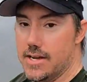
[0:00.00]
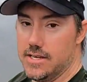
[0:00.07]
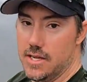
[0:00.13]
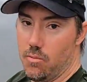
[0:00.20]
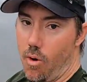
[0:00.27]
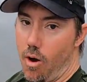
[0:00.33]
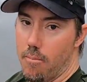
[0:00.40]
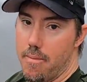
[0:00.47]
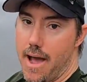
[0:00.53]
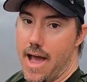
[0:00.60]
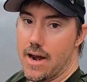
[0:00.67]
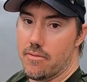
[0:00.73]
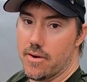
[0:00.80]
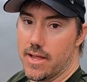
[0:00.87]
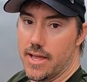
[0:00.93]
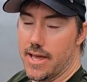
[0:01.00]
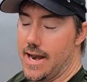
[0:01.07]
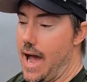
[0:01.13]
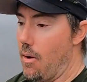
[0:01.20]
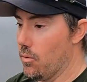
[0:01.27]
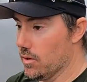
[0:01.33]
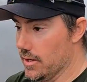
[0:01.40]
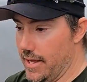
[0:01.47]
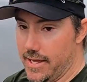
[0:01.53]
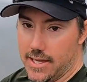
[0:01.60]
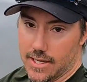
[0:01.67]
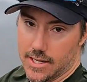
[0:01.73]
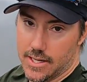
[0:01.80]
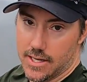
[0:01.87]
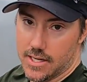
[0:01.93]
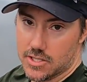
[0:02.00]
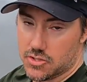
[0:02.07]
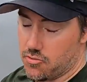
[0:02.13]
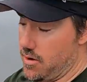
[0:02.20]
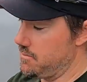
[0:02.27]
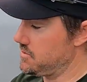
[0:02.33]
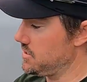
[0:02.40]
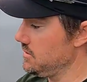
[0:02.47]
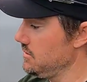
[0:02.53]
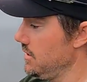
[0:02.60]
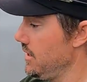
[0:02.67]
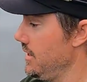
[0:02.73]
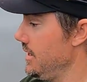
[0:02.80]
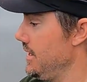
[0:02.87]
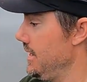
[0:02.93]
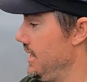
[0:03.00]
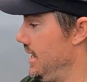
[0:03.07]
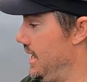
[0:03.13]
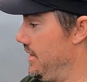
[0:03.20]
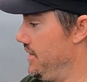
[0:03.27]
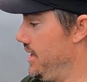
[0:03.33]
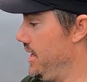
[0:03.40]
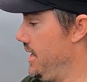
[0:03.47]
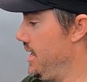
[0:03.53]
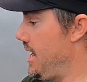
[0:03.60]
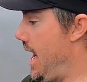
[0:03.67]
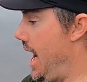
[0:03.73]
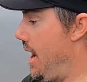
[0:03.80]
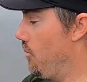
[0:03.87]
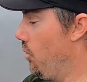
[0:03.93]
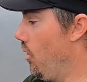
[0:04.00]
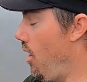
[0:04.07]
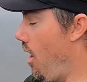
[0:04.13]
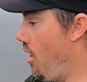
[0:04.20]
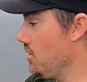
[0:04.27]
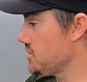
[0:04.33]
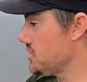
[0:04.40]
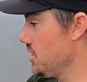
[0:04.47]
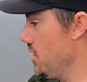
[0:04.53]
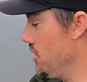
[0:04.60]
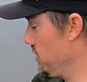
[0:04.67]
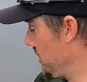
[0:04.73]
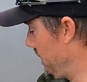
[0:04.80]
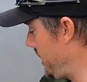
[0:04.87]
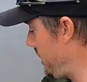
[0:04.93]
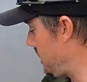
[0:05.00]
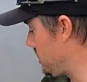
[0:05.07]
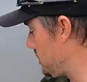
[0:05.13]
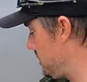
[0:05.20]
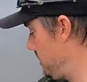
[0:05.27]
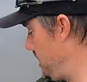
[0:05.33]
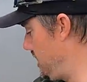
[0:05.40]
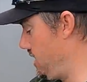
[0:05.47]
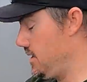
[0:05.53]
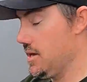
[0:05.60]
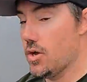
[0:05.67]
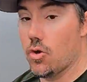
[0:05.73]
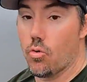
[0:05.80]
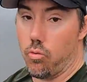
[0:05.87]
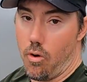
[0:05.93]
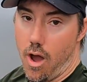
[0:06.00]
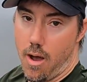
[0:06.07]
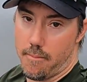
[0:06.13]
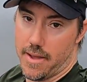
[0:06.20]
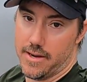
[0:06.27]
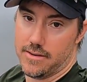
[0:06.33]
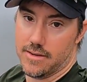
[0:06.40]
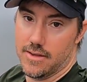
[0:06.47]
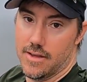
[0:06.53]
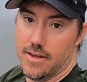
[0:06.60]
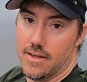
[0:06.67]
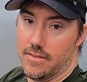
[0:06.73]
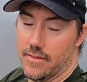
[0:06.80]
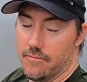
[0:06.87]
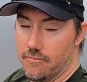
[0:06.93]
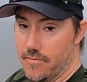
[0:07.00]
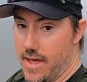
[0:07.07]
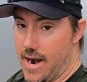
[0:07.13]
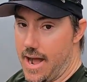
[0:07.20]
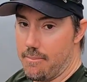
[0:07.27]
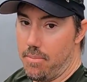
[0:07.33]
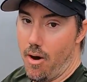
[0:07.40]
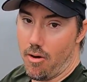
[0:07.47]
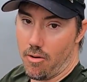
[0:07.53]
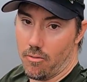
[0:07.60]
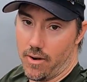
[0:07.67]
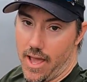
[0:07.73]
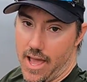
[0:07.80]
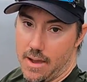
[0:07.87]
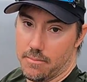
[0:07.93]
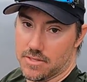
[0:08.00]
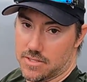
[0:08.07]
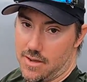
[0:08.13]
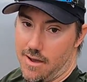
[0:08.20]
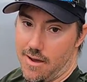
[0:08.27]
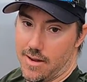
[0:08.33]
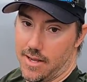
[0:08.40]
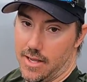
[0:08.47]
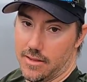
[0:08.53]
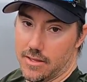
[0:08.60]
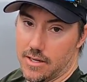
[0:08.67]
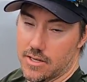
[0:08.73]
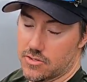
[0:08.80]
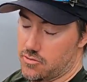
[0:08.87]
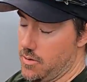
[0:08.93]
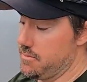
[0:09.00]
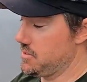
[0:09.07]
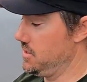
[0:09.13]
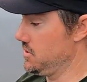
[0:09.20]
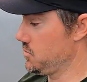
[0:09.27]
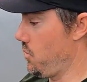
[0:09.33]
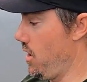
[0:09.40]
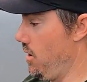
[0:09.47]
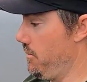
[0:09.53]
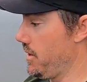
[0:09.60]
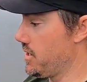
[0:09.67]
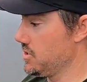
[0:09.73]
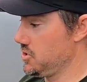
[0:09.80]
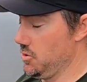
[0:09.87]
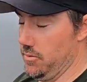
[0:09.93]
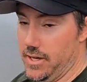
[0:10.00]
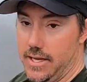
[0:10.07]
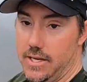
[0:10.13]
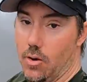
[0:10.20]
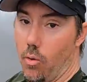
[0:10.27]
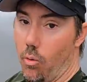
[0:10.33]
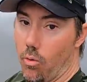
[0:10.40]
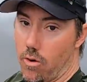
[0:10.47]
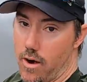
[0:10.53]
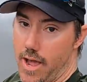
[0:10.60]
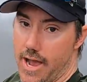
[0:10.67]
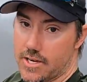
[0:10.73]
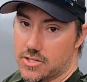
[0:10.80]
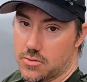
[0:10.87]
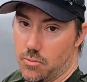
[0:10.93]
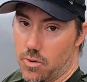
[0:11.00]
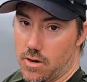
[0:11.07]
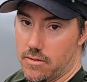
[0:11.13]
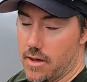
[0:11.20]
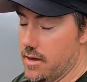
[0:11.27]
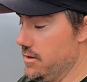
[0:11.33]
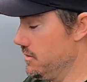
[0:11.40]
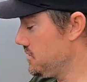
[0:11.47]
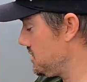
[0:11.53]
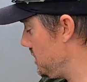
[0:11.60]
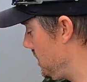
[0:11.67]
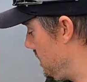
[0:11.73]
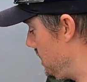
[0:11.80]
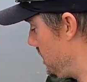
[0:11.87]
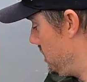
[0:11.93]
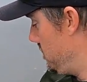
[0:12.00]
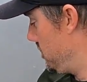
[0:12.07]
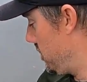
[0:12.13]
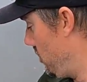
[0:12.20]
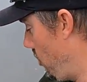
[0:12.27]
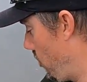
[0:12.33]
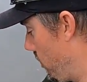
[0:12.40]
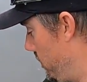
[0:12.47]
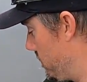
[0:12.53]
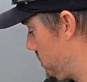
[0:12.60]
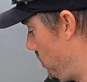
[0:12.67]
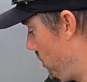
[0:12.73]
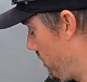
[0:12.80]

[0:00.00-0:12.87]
that DeWalt battery, and I will link it in the description. And then I will also link the grommet that I bought on Amazon in the description as well, because you'll need to order an extra one of those. You can order the